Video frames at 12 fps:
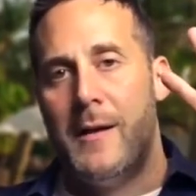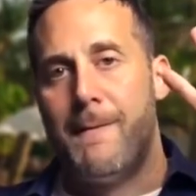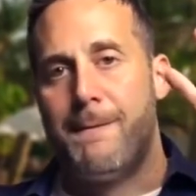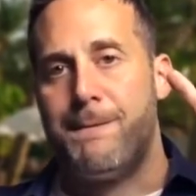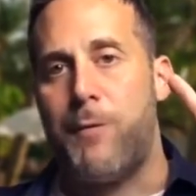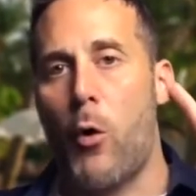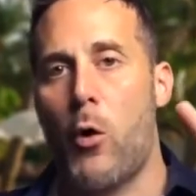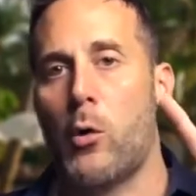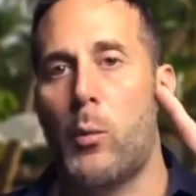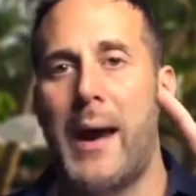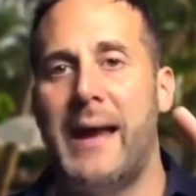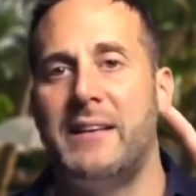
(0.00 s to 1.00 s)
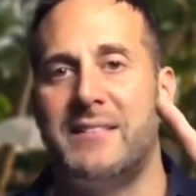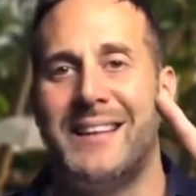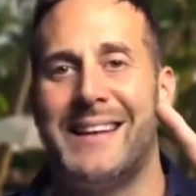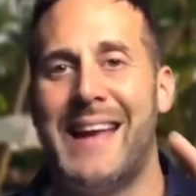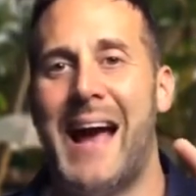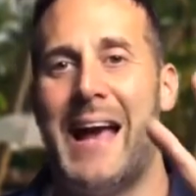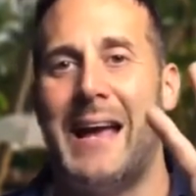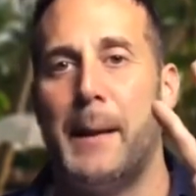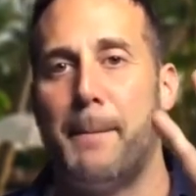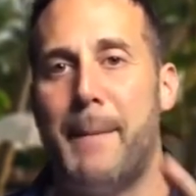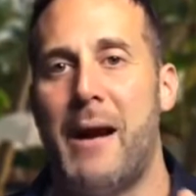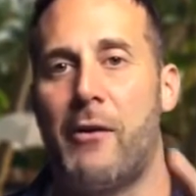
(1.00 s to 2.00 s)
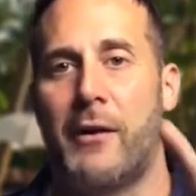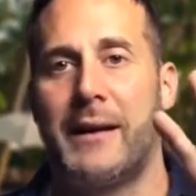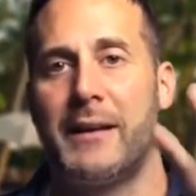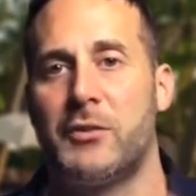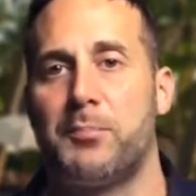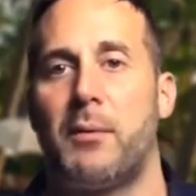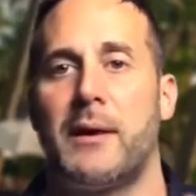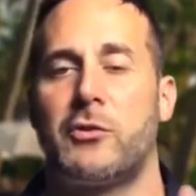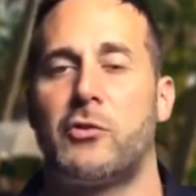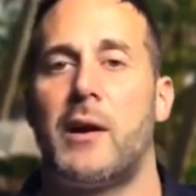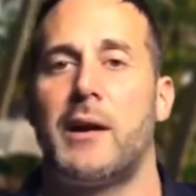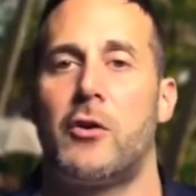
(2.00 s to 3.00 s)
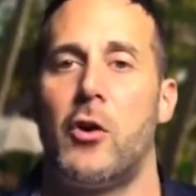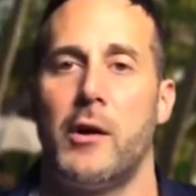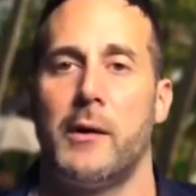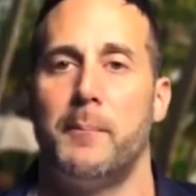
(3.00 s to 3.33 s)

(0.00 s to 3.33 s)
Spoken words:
4 ways to get an American Express credit card.